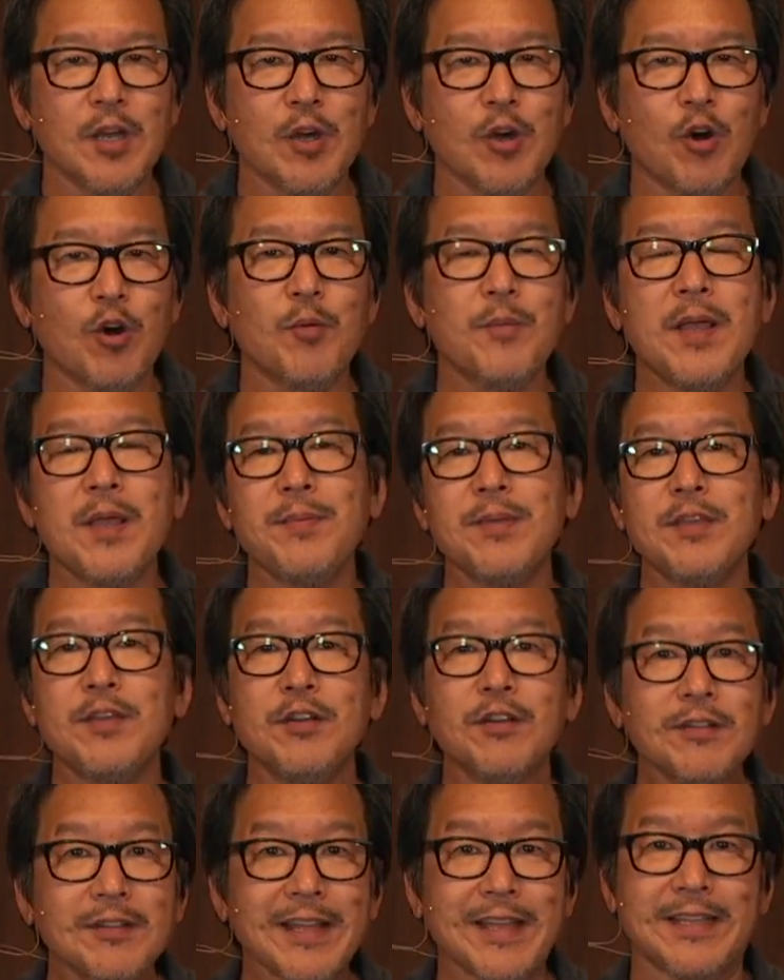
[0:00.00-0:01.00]
Or maybe
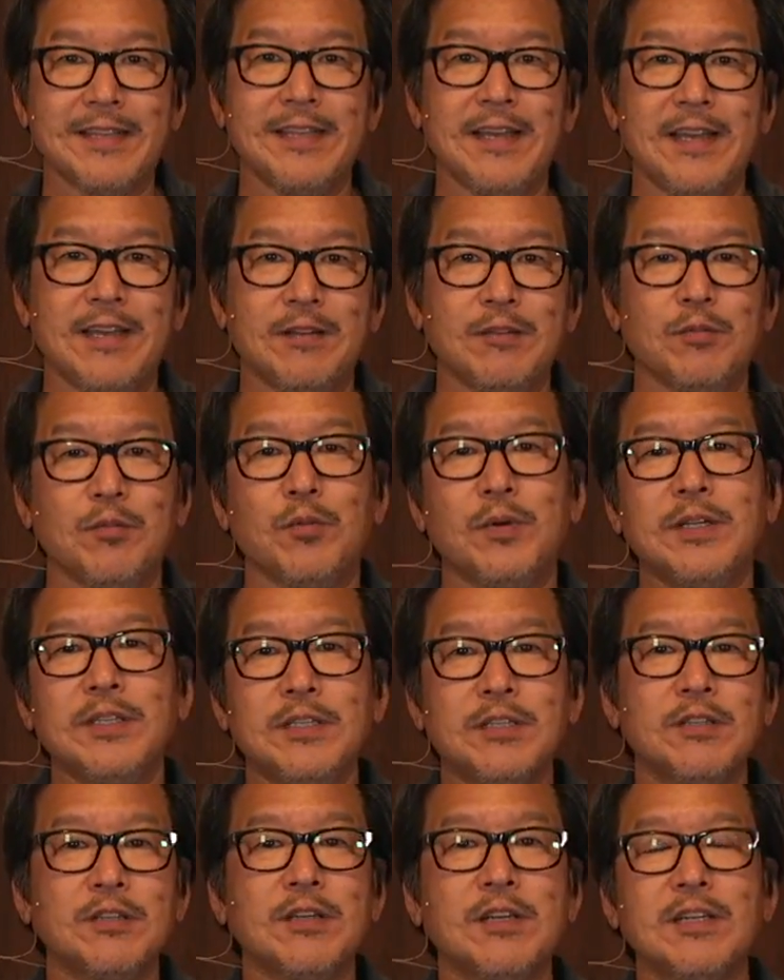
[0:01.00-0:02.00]
you're like that when
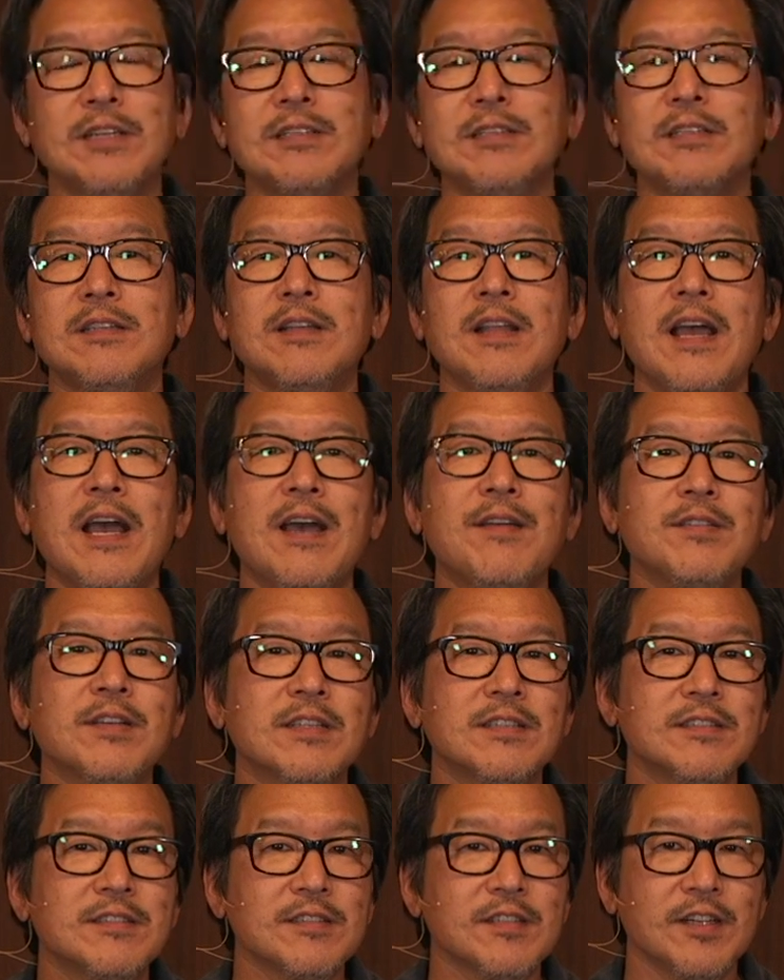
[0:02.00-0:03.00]
you're having
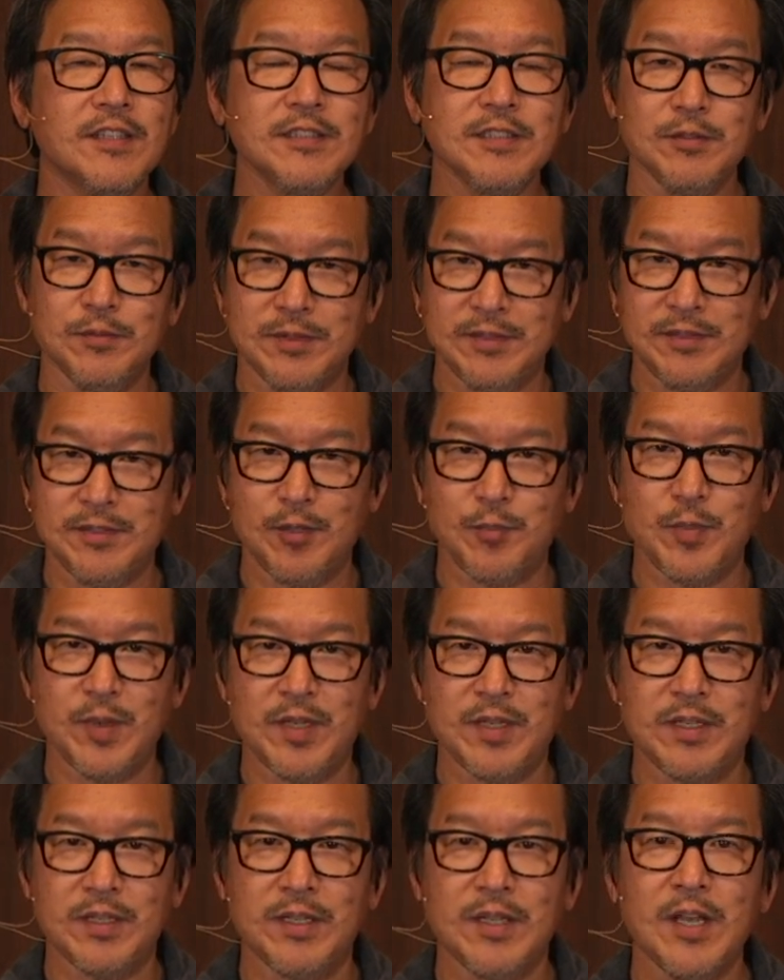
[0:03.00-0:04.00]
a discussion with
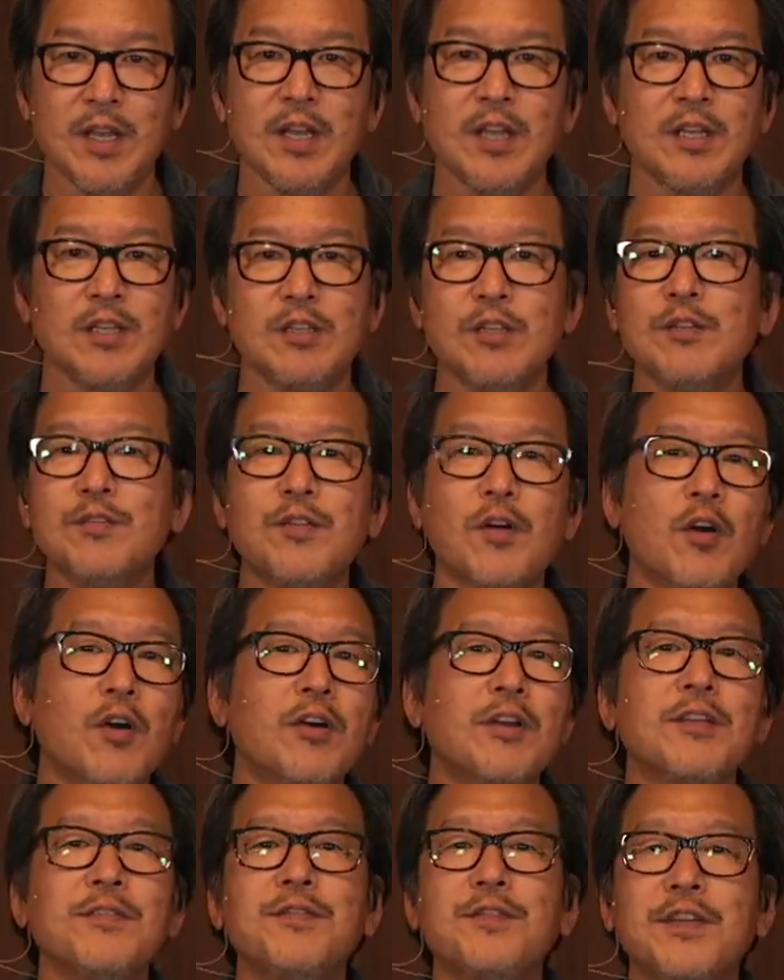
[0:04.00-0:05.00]
somebody. You've
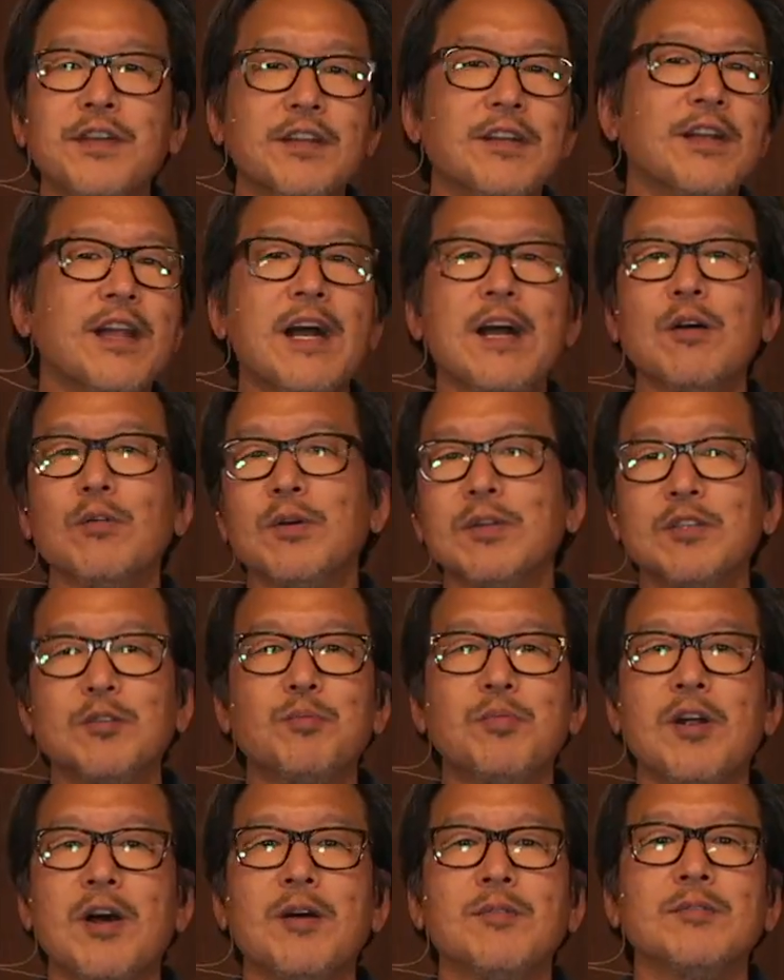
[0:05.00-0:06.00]
already figured out what the
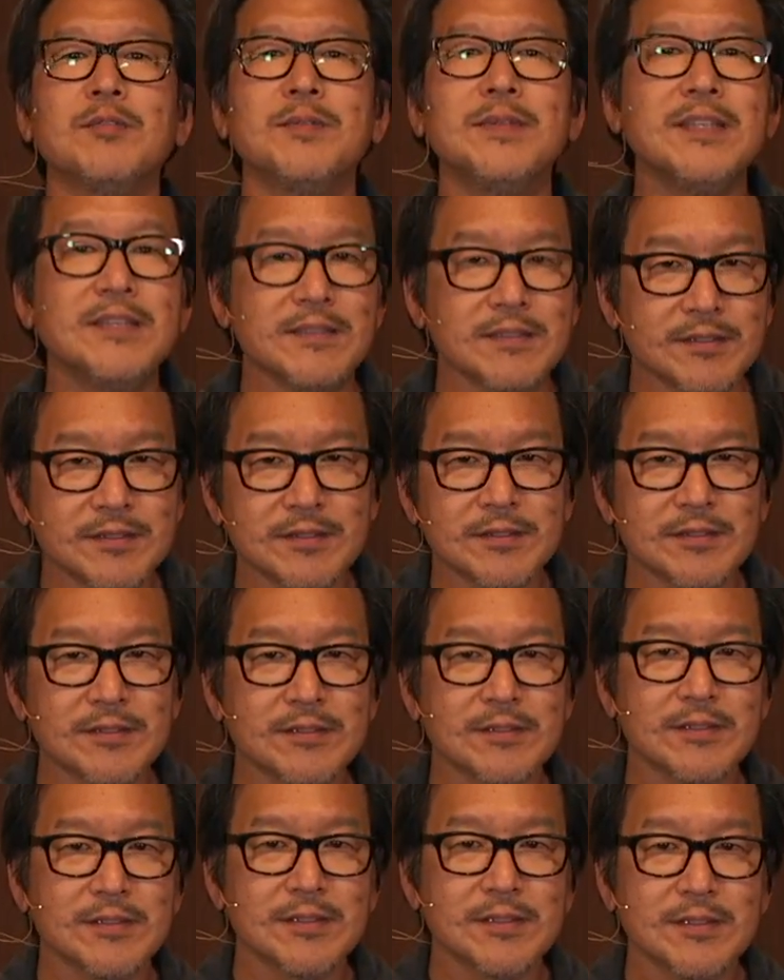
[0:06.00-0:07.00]
problem is,
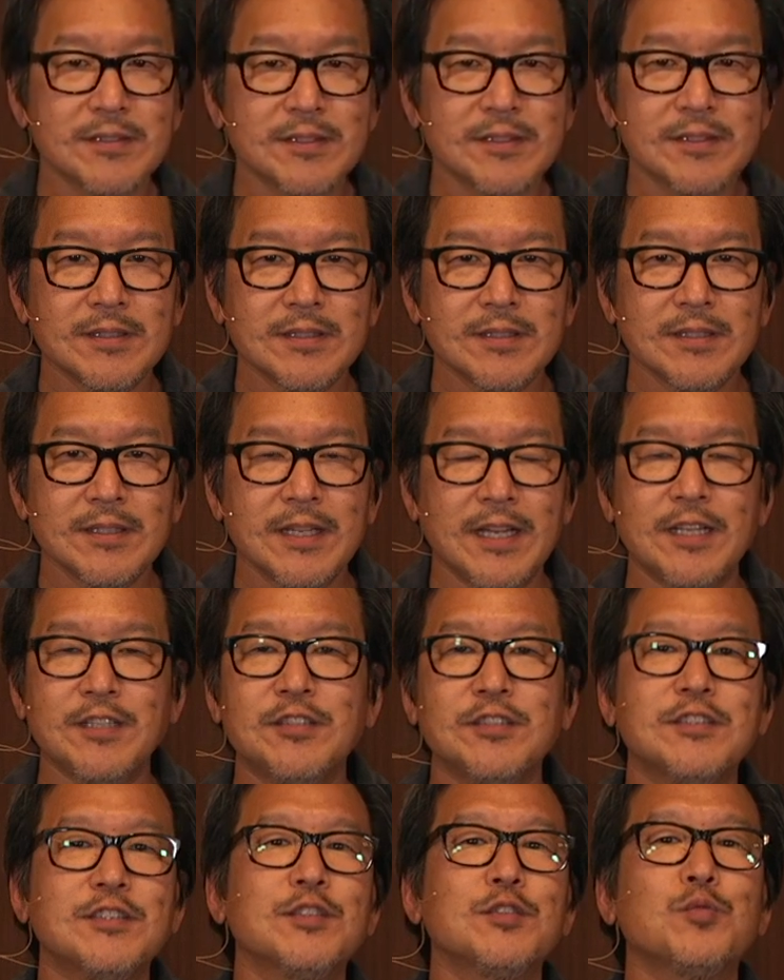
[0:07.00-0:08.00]
and
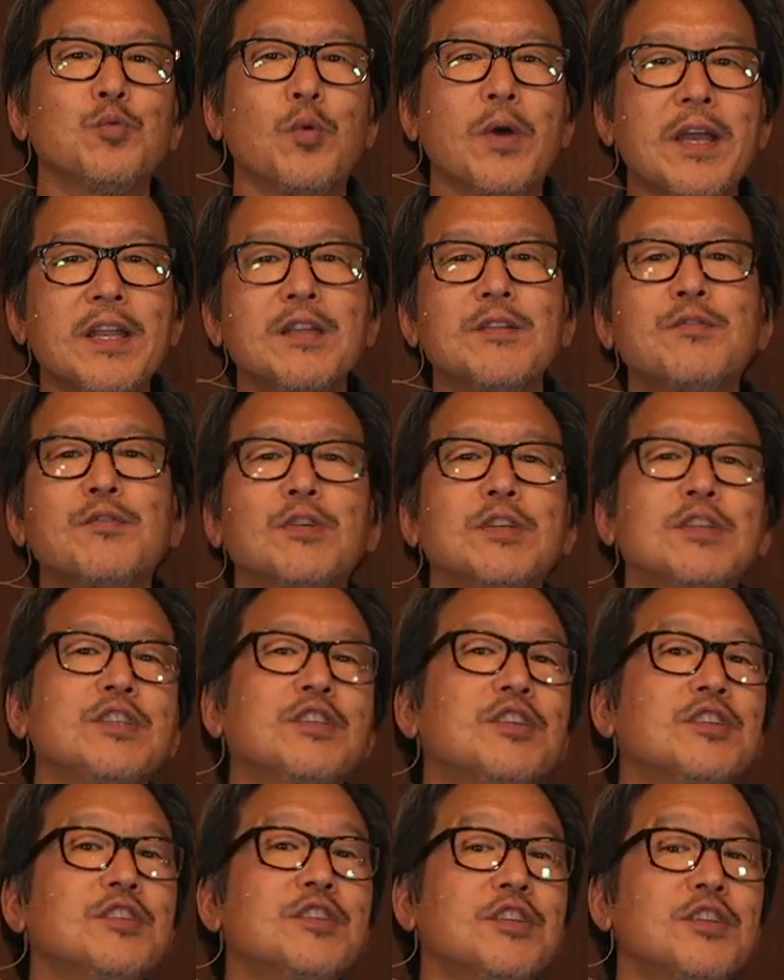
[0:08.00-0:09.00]
you're just waiting for
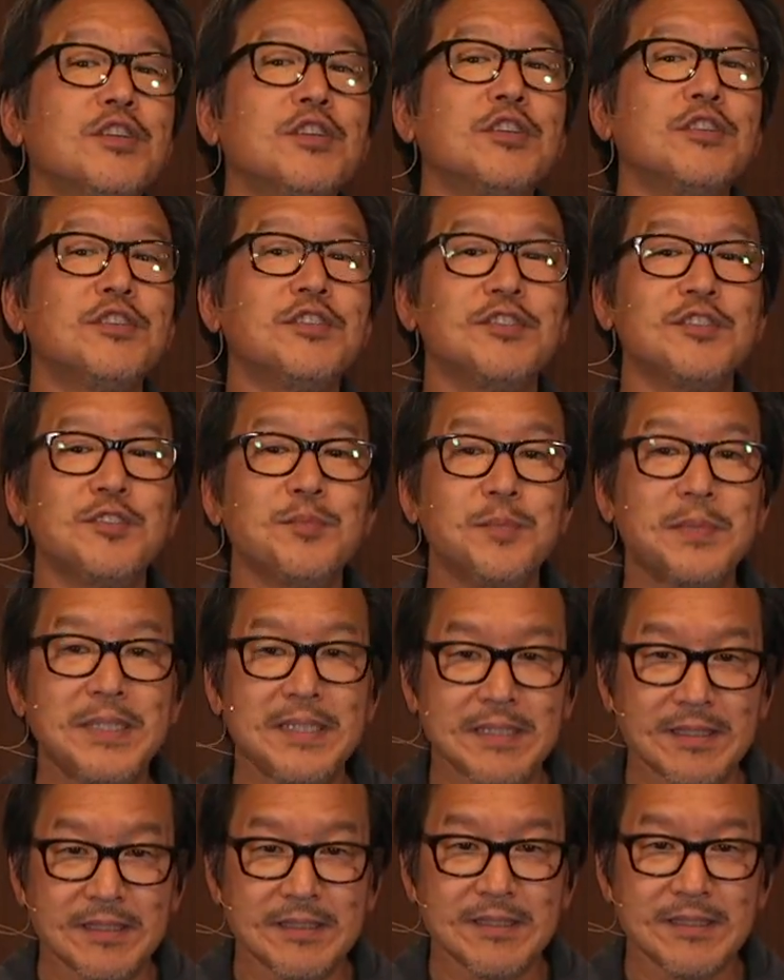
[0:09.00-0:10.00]
your turn to speak.